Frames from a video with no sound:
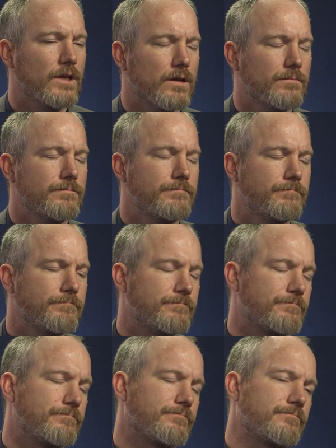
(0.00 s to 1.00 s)
Yeah. Just
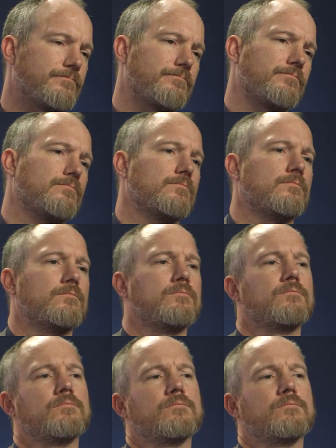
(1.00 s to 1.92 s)
who else does this?